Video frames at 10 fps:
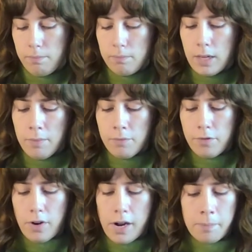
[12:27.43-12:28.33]
come
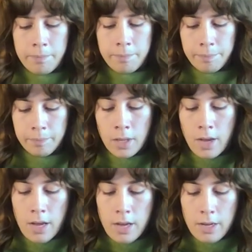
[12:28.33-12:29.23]
from?
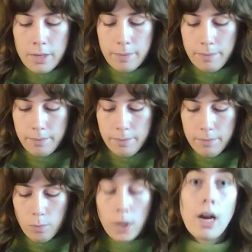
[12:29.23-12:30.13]

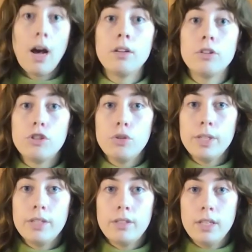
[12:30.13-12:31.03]
What colors do
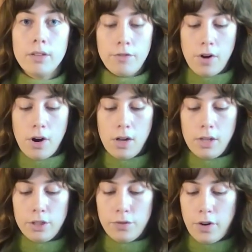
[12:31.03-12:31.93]
we see in the
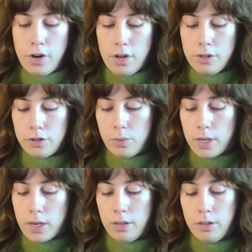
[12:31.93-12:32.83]
fall? It's fall, so
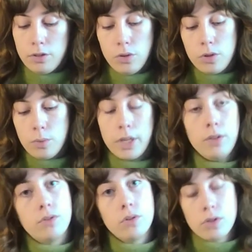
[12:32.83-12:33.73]
what colors? Oh, do you want to
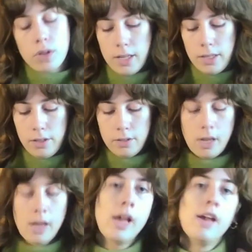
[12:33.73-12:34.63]
use those colors?
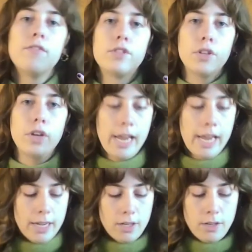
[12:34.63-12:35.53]
It's your
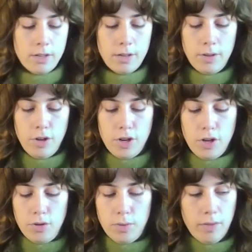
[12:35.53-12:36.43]
hand. You can
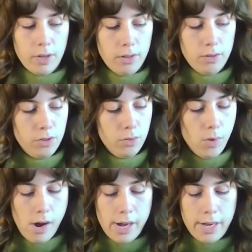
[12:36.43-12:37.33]
use whatever colors you
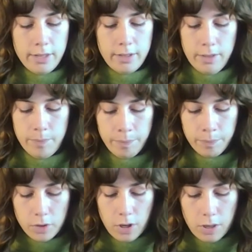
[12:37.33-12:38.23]
want, and
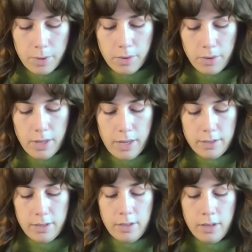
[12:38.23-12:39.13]
talk about
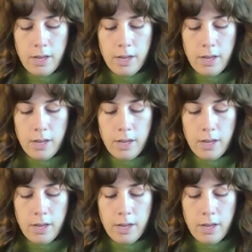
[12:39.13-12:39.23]
this. And